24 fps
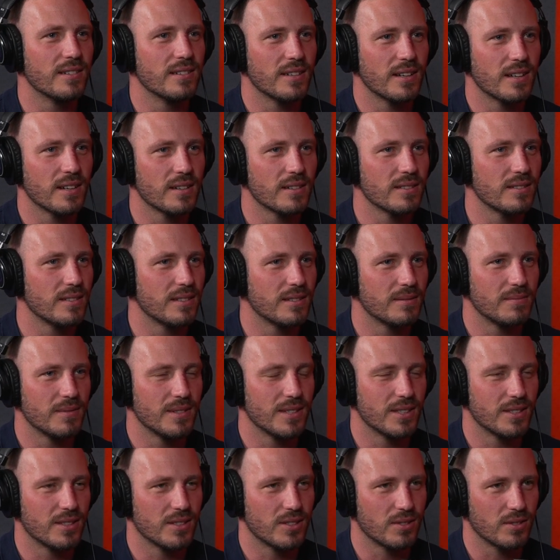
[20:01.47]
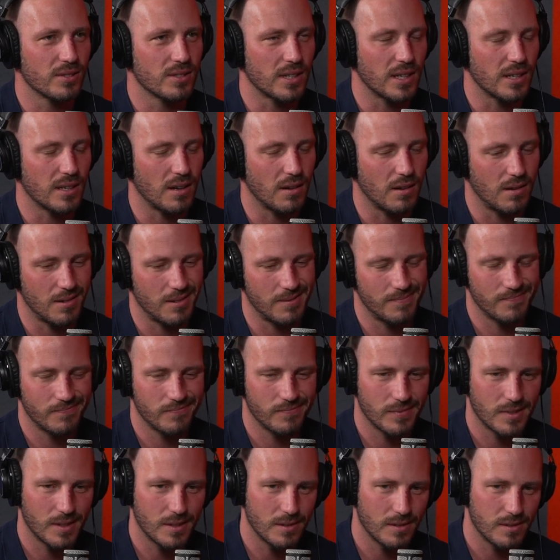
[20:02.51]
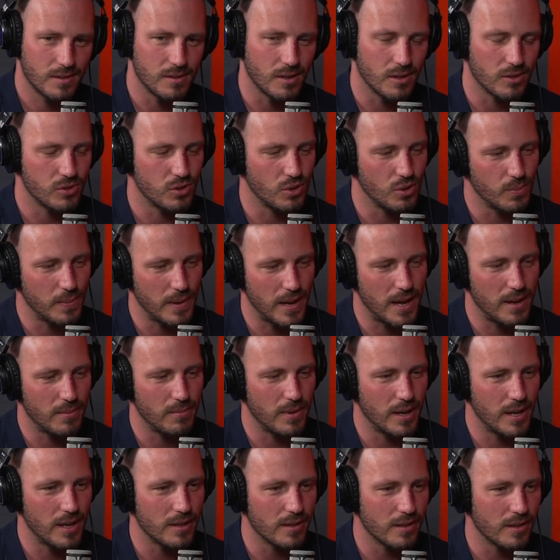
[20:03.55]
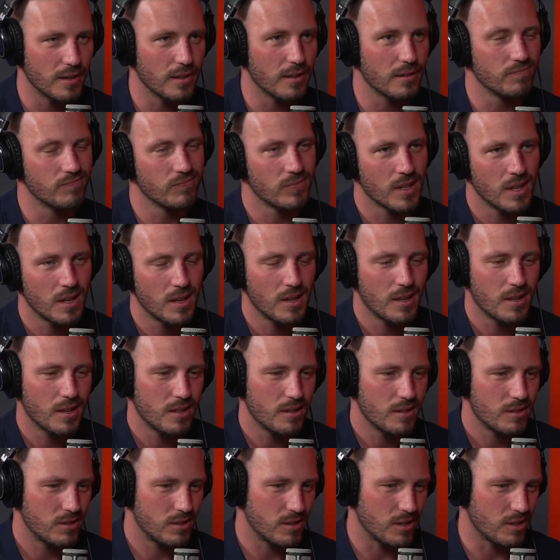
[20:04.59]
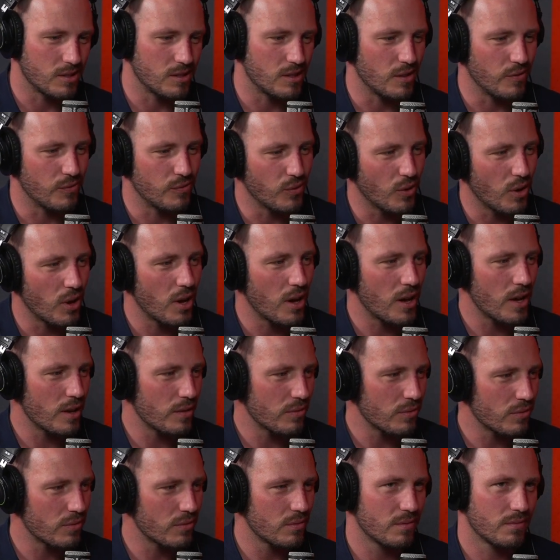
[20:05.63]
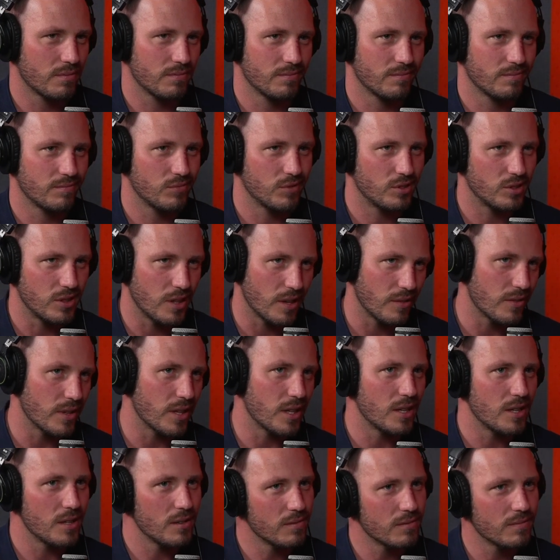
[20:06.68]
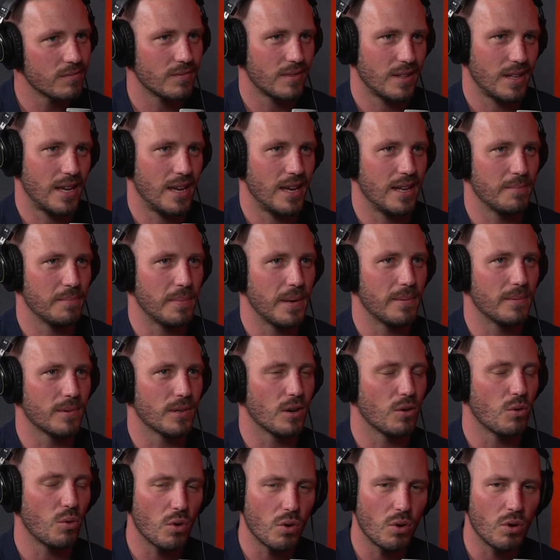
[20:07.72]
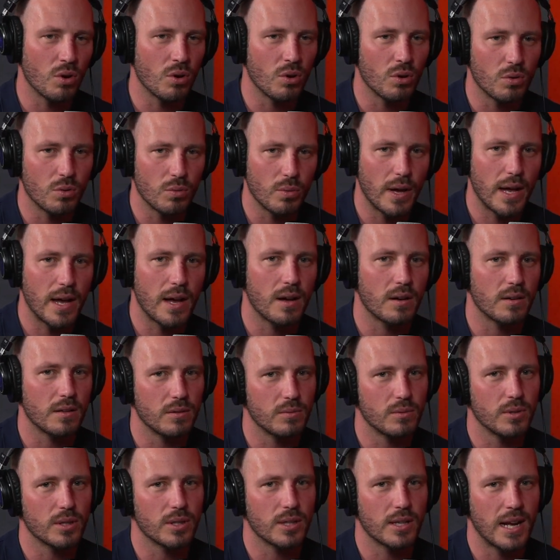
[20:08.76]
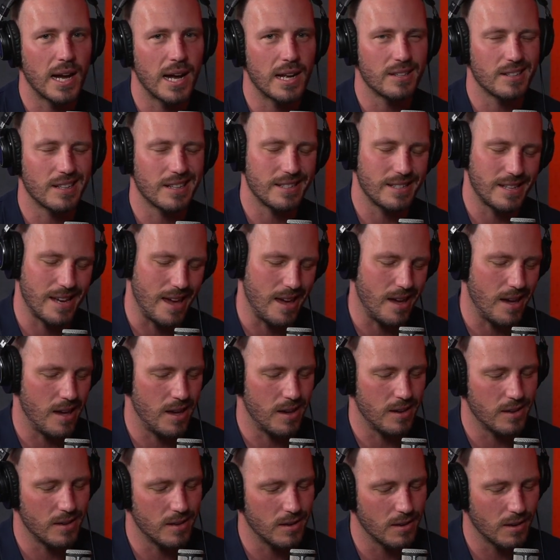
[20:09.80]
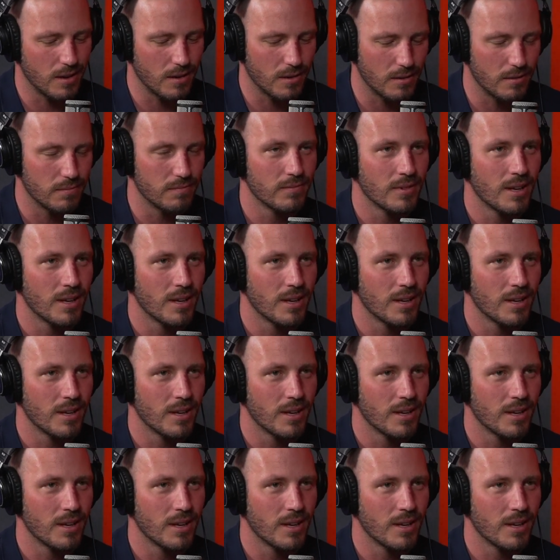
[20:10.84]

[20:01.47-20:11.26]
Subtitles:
you know, you sort of say, oh, it's not too bad, man, you know, 65, 70, and people go, oh, wow, you're working hard, and you're like, yeah, you know,